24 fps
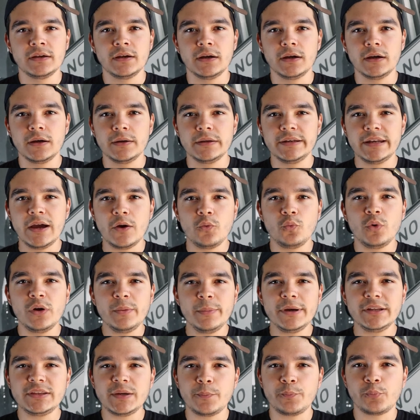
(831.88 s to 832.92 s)
Now, what
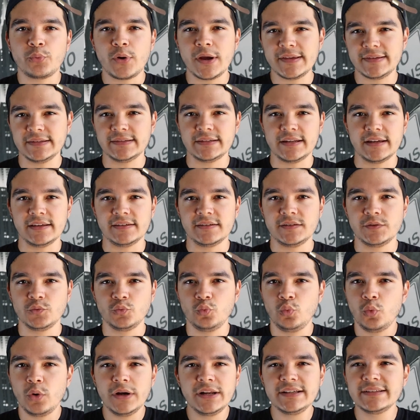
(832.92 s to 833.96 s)
about the present tense?
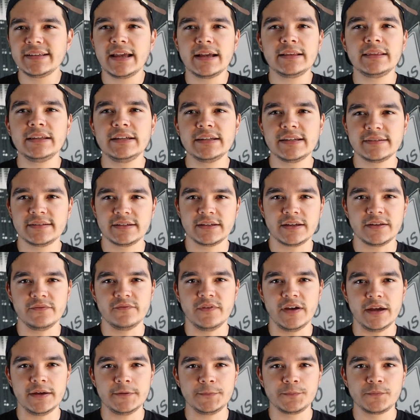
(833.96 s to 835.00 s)
What exactly does it
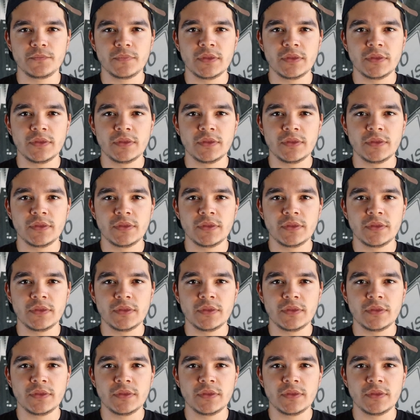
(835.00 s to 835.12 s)
convey?